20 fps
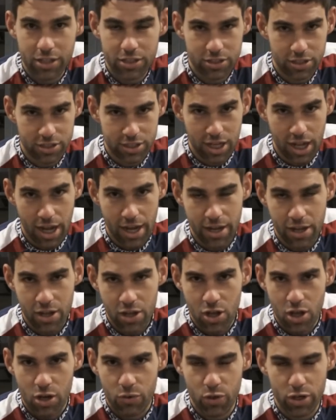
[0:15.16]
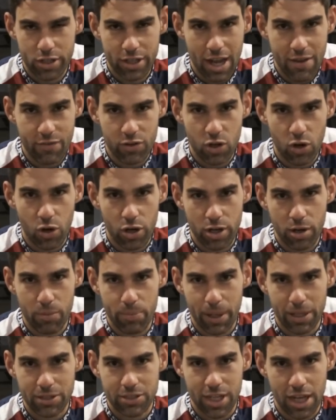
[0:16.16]
So today we're at David Lloyd and I'm
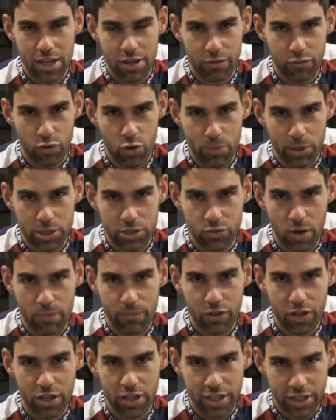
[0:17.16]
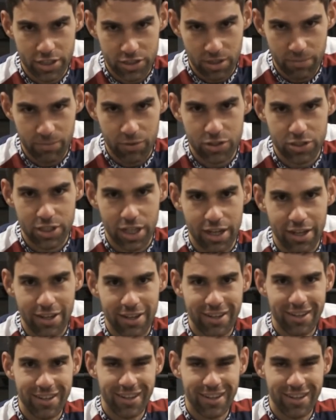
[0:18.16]
about to take you through my strength and conditioning routine.